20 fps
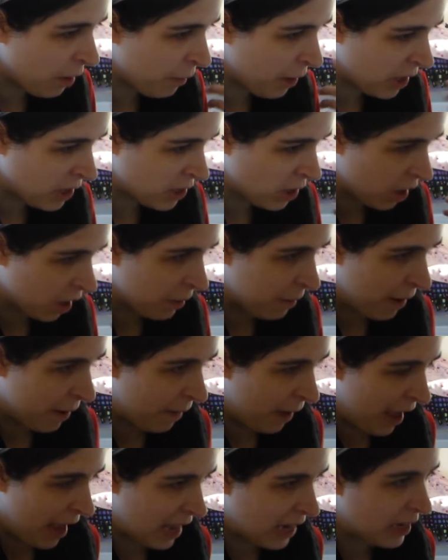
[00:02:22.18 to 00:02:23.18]
I want to talk
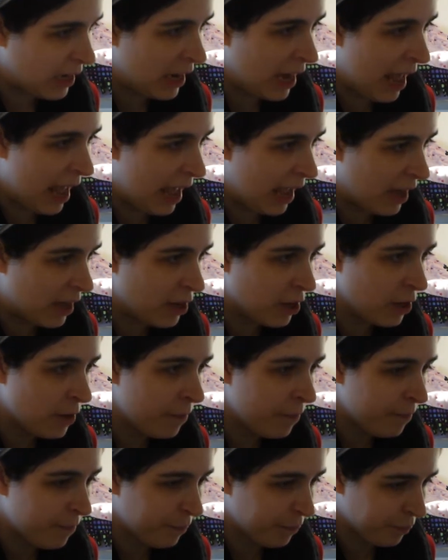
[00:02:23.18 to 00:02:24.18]
about hand in hand
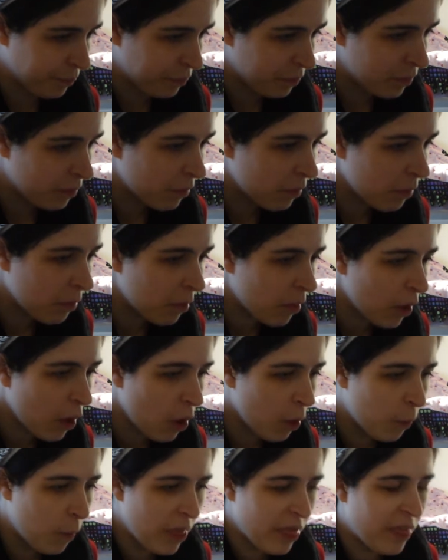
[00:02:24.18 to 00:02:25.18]

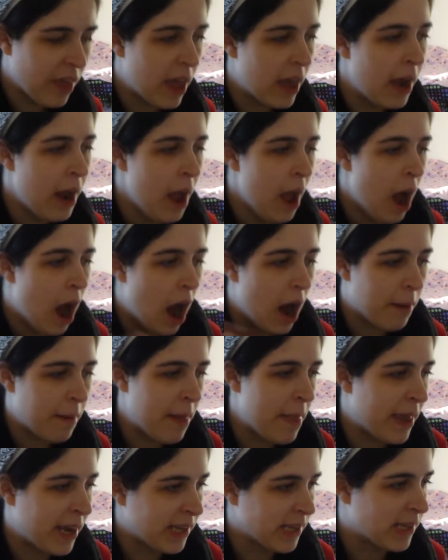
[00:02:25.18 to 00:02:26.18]
with it,
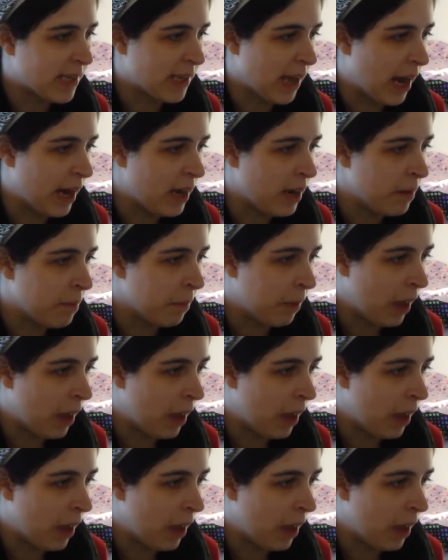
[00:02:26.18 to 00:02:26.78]
and that is Sign in